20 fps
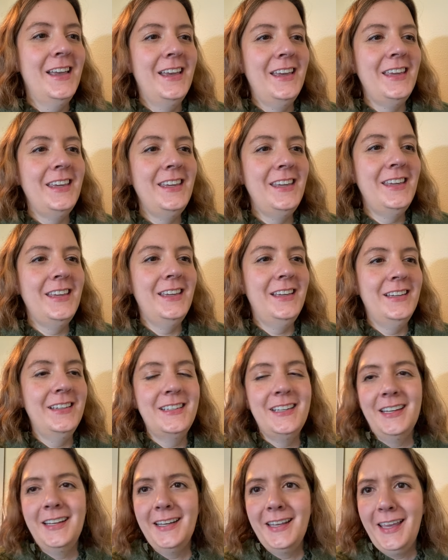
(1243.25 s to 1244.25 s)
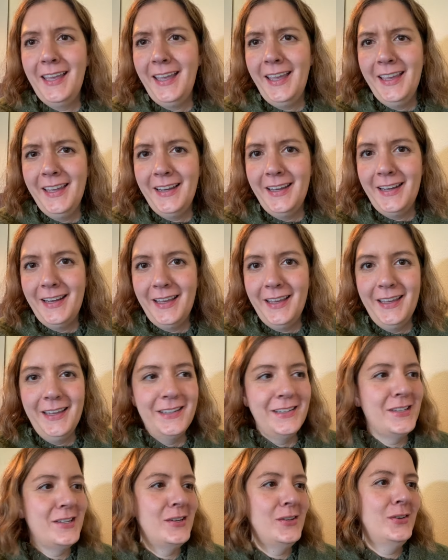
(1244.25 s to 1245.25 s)
He dedicated
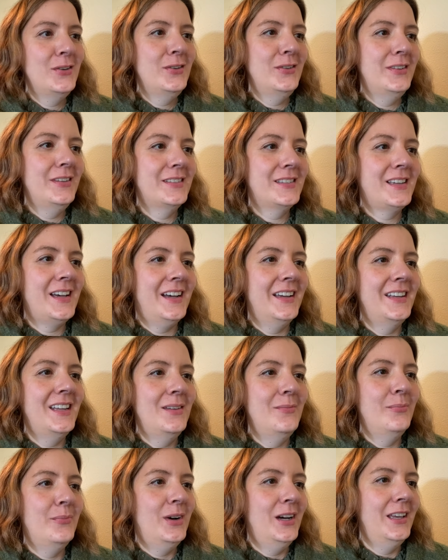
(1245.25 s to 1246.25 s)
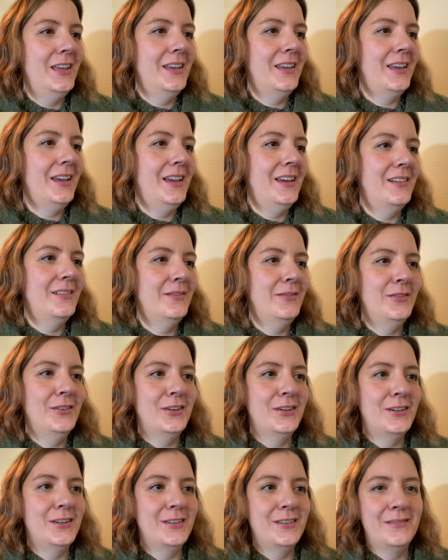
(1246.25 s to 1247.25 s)
it to this guy named Mike and
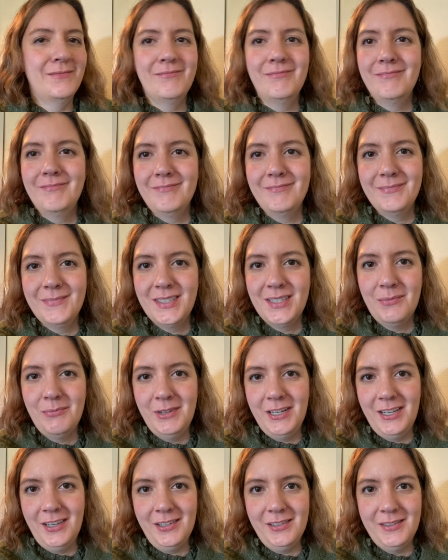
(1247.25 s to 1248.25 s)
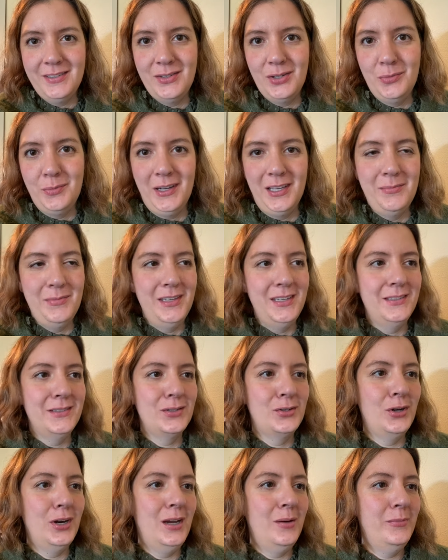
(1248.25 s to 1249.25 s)
for somebody else who might be his
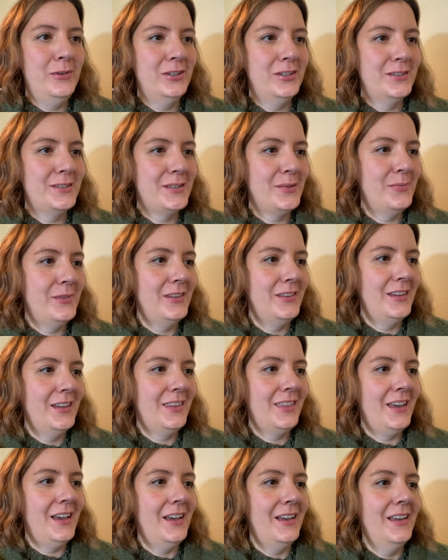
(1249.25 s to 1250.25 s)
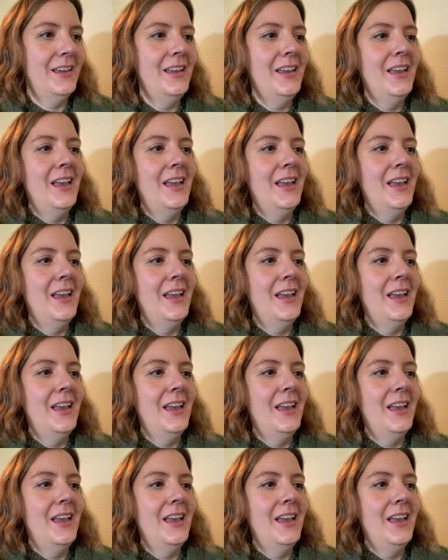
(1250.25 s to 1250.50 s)
grandma or something like that.